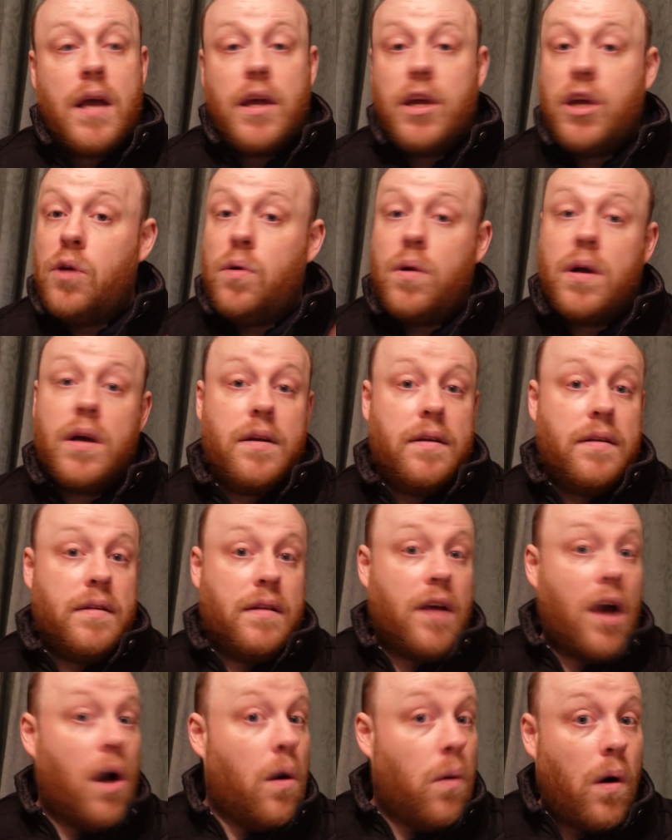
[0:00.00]
you can
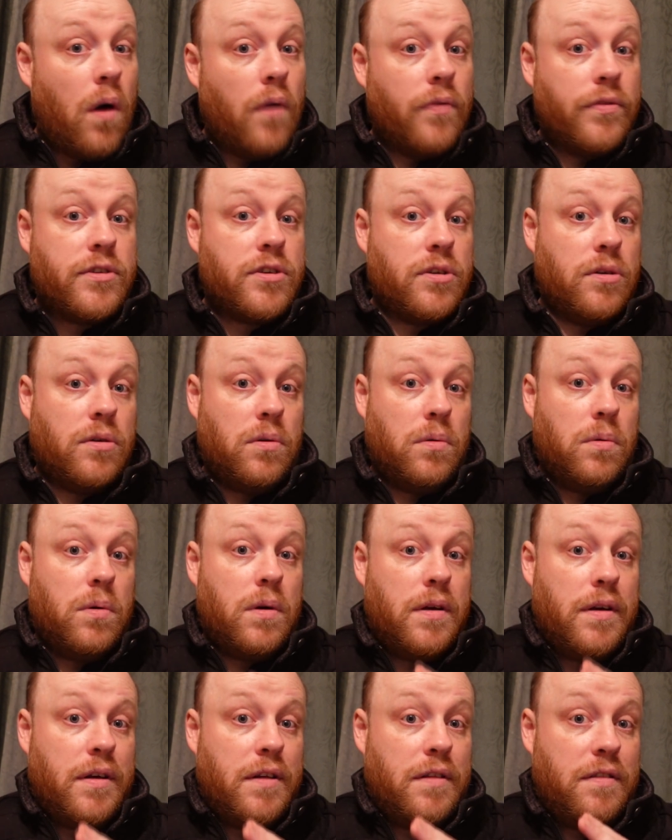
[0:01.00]
go onto
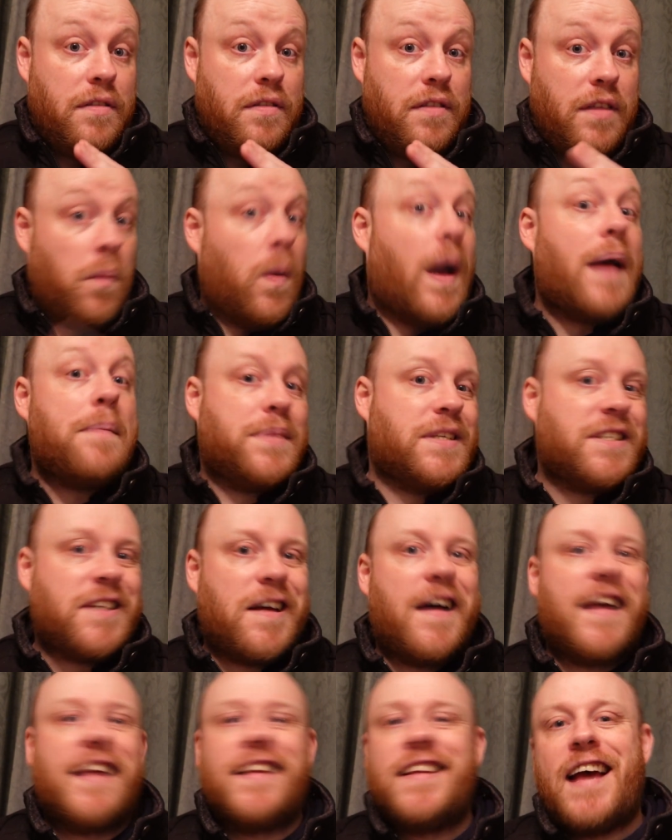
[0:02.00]
the
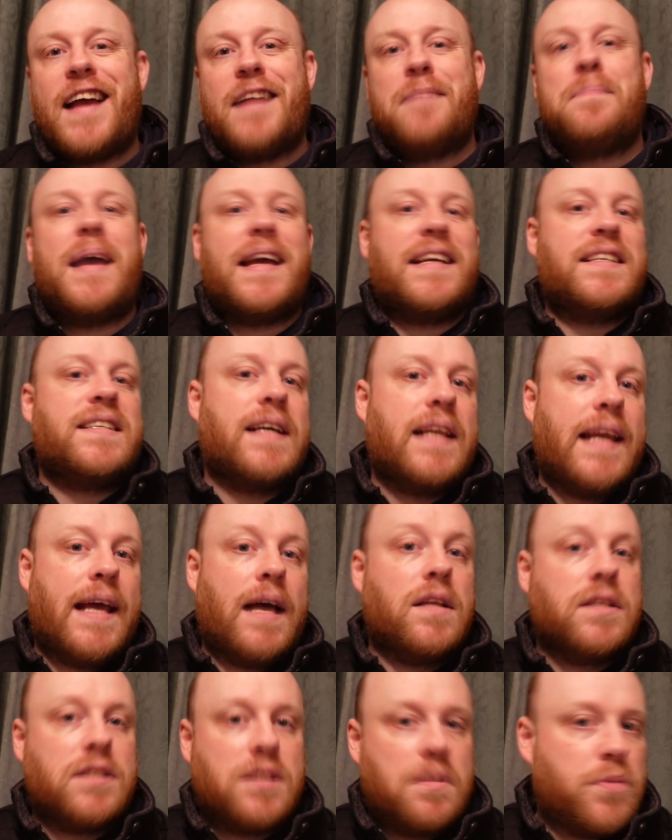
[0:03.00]
website and basically
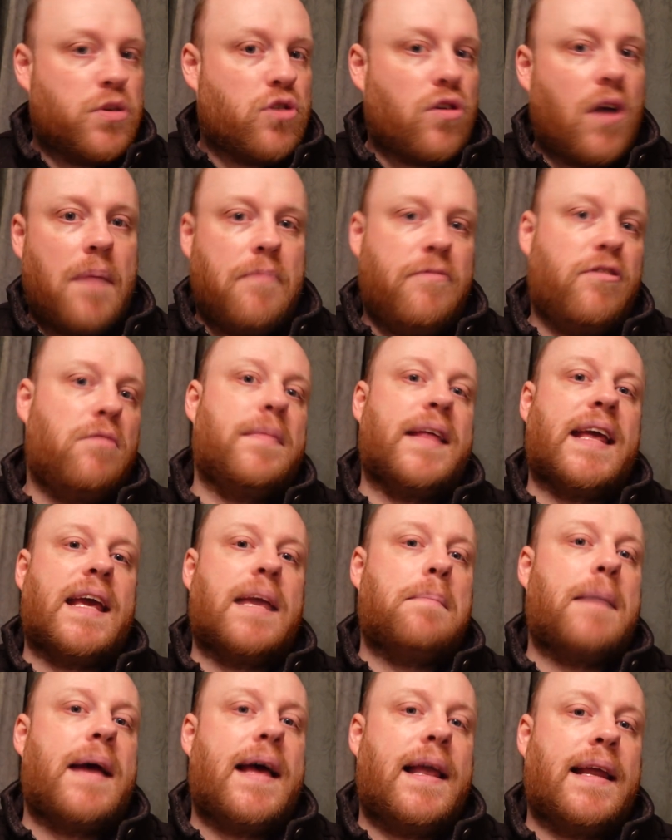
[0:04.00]
unsubscribe from the
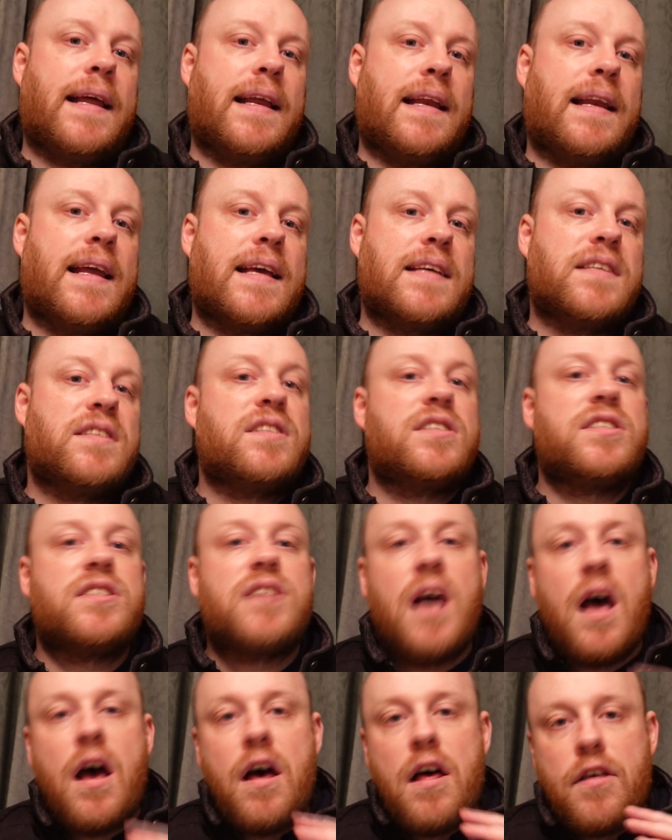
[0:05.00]
emailing
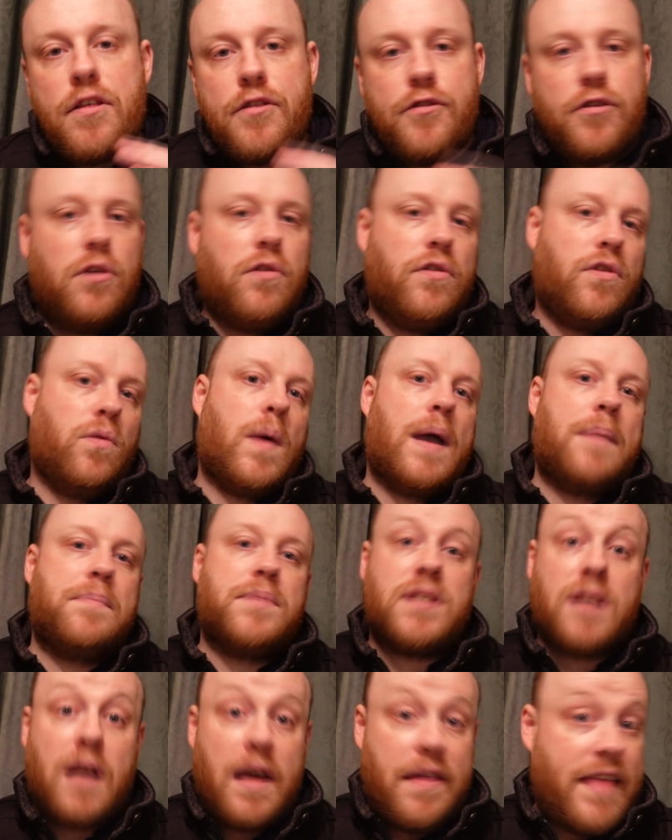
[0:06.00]
lists through the
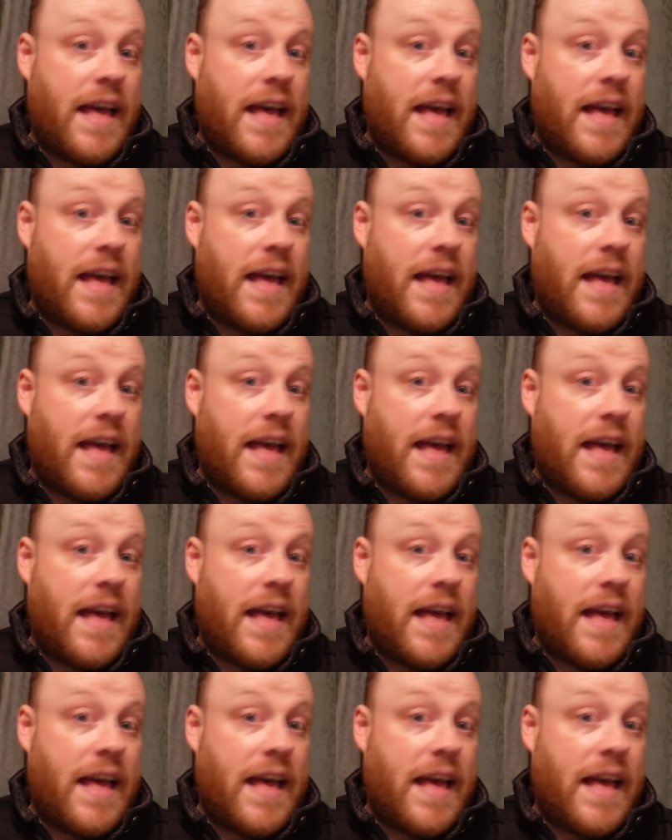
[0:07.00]
website.